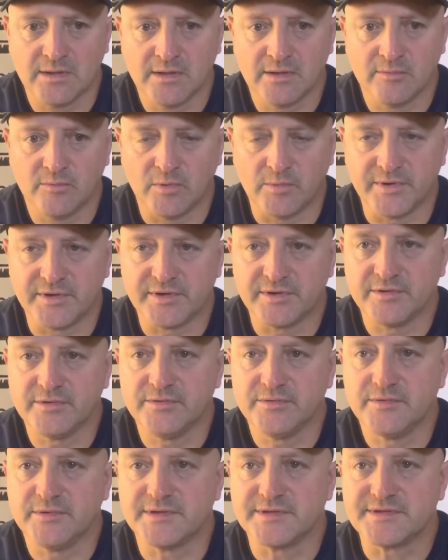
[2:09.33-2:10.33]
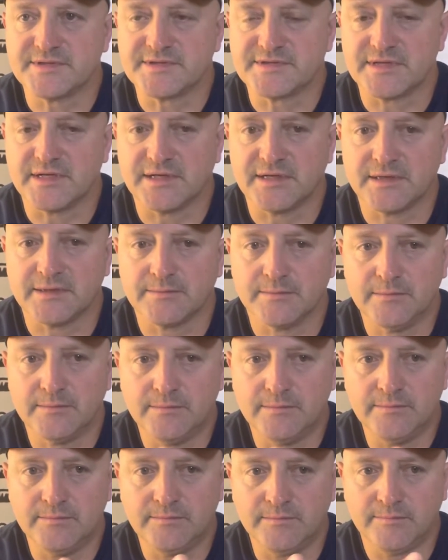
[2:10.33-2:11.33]
what we do is
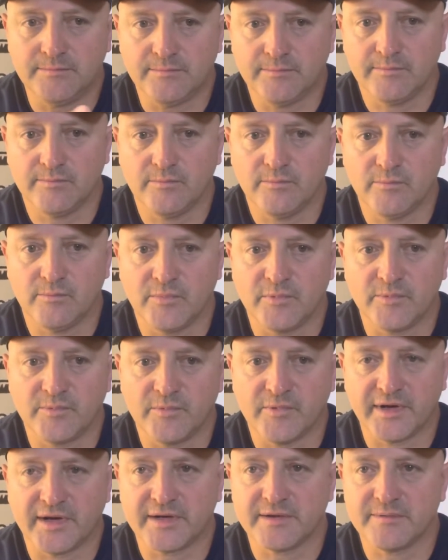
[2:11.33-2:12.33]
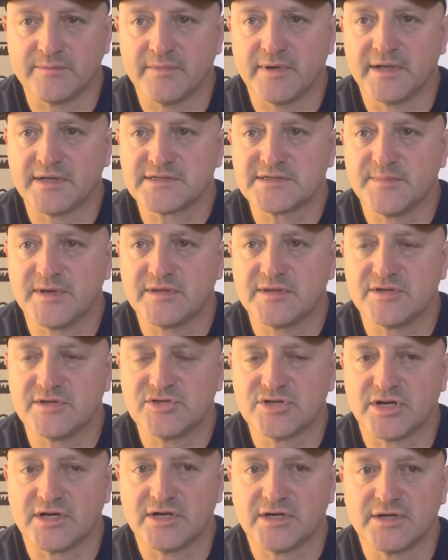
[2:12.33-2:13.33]
when I estimate the
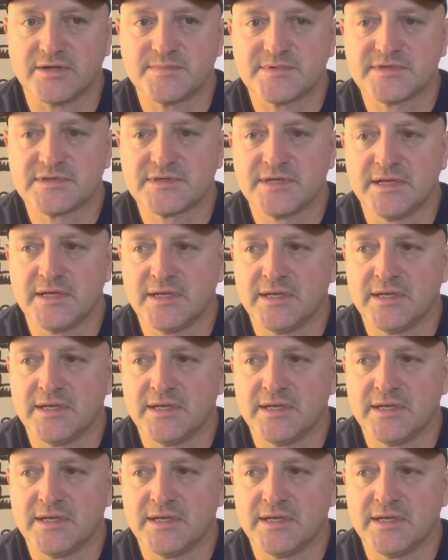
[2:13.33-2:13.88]
jobs,